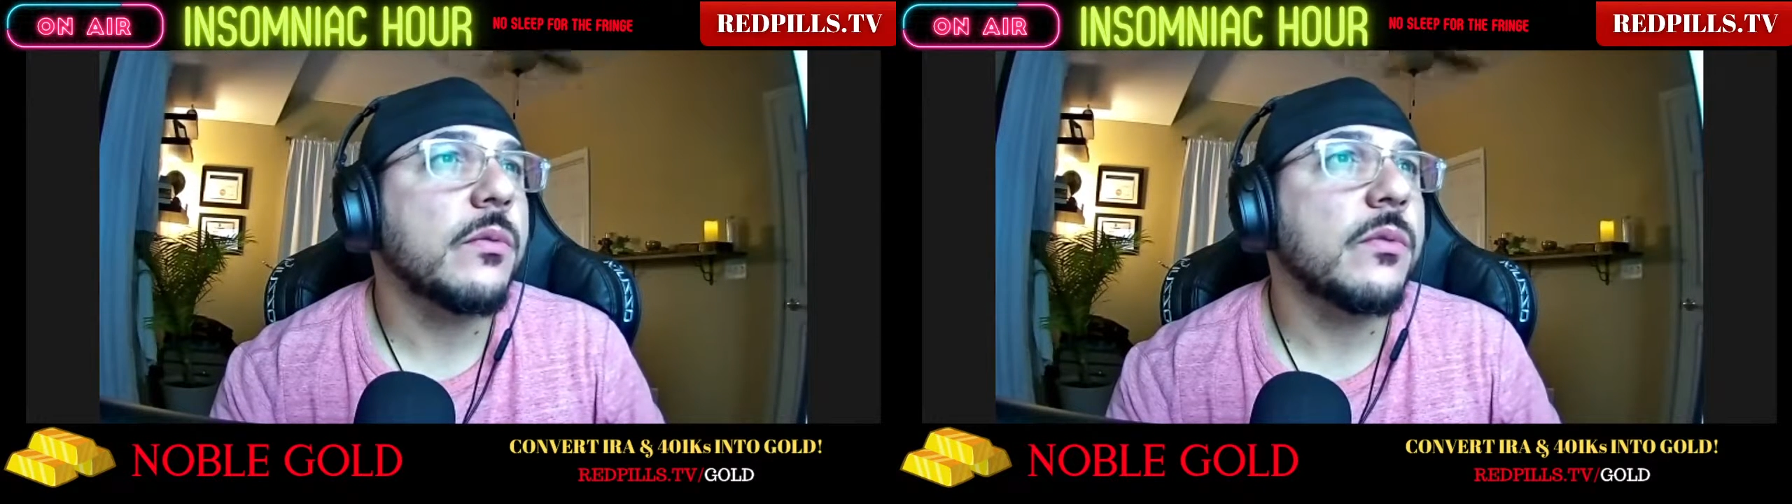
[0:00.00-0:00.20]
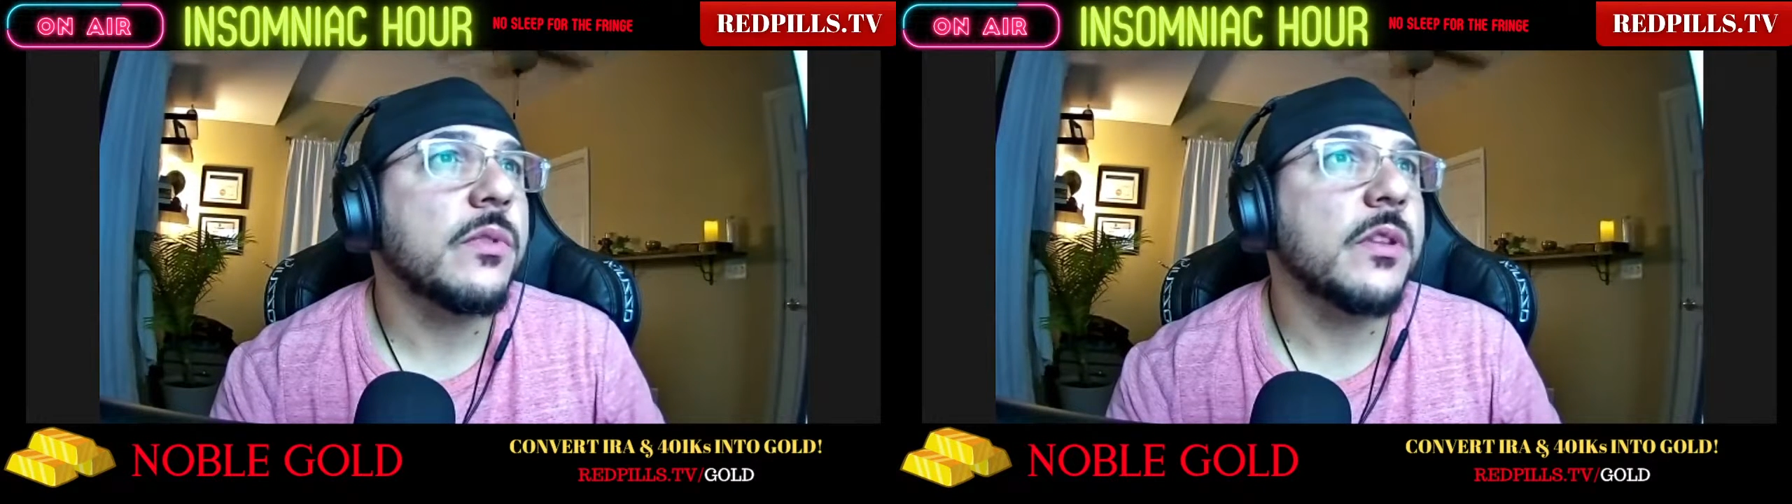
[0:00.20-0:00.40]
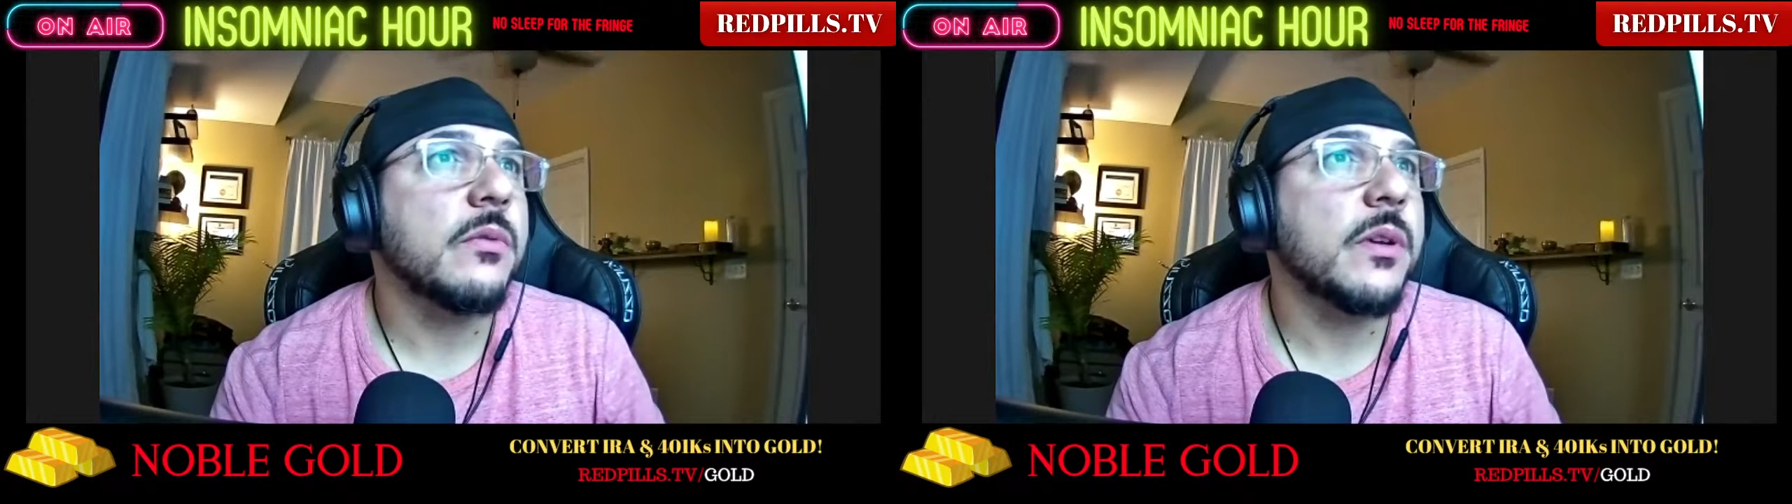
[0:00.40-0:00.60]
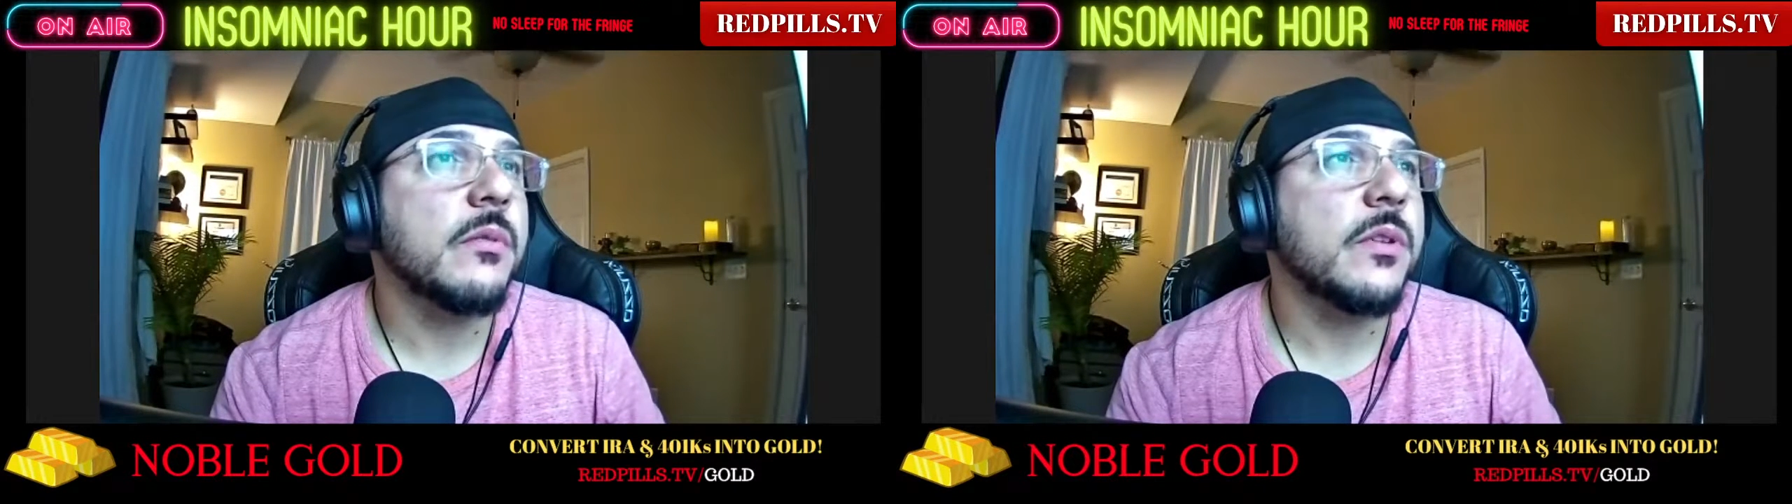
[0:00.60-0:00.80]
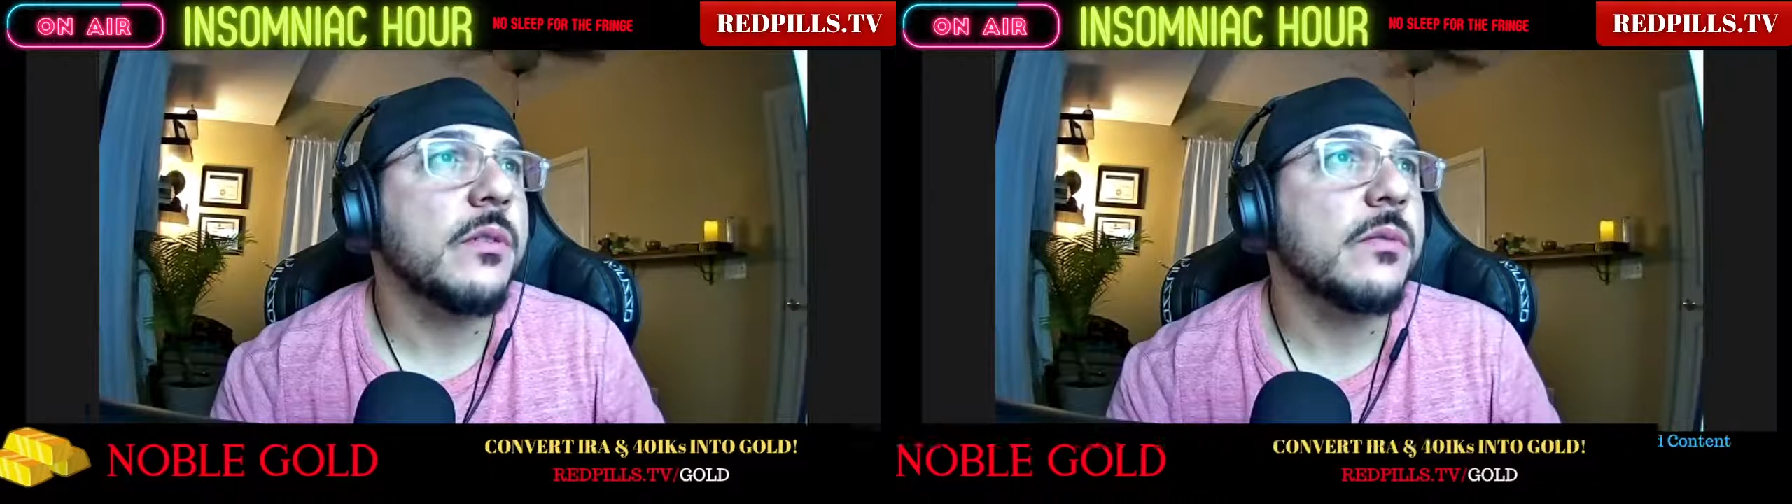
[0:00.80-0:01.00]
Is that the right one?